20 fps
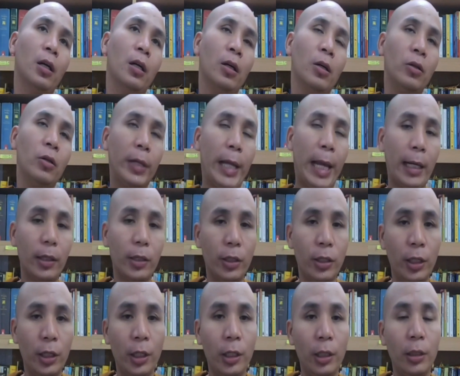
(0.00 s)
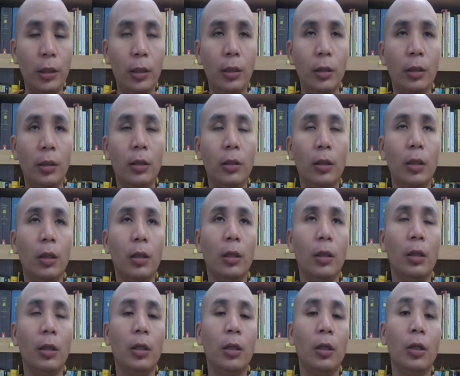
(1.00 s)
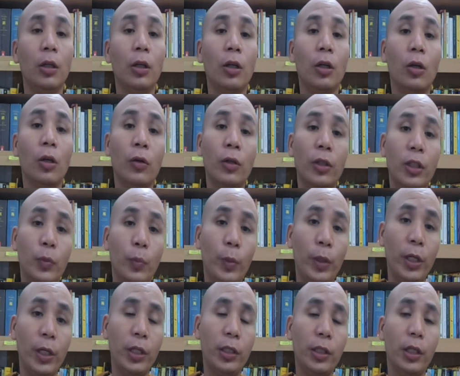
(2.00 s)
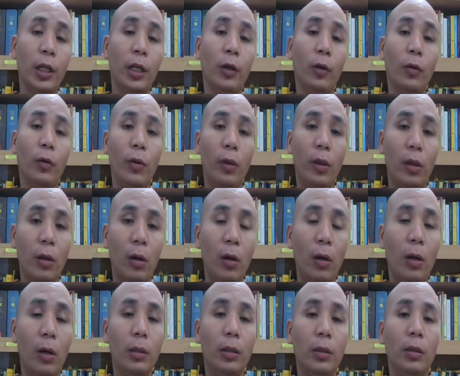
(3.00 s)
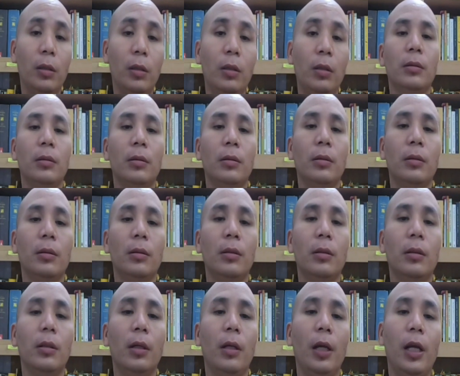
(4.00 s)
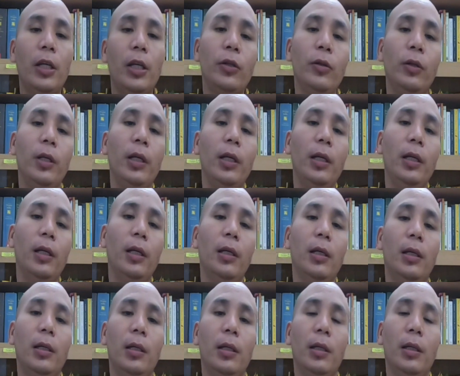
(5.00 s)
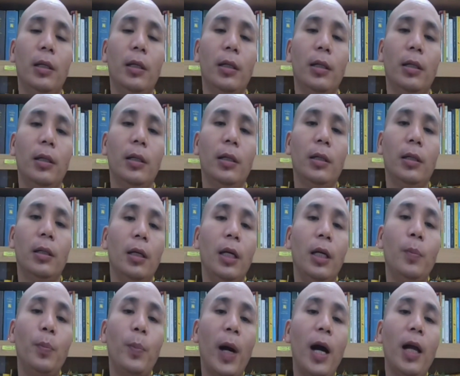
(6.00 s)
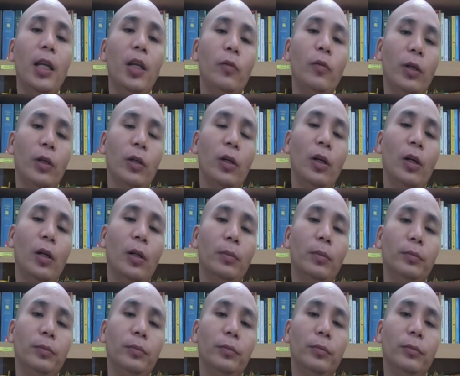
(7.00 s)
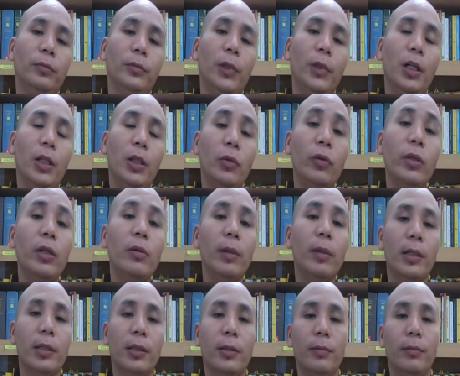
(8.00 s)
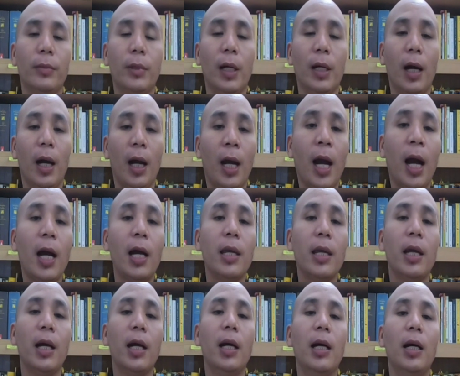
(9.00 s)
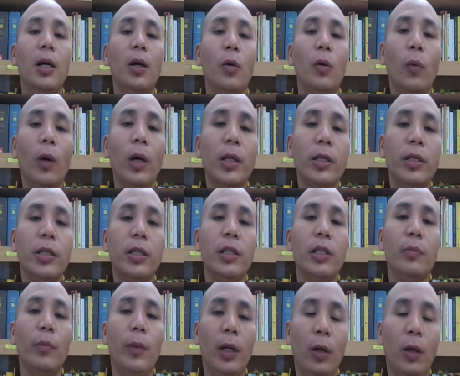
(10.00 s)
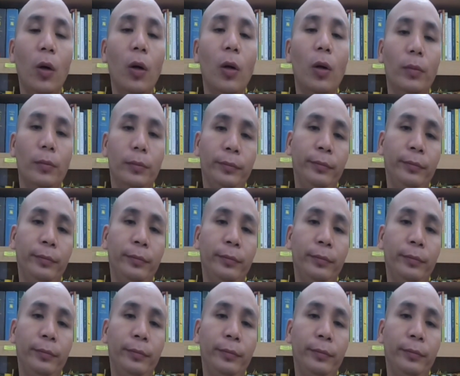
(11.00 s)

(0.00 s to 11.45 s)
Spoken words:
good action, good speech, and good thought. Actually, in Pali we call 3 words: kaya, vaci, mano.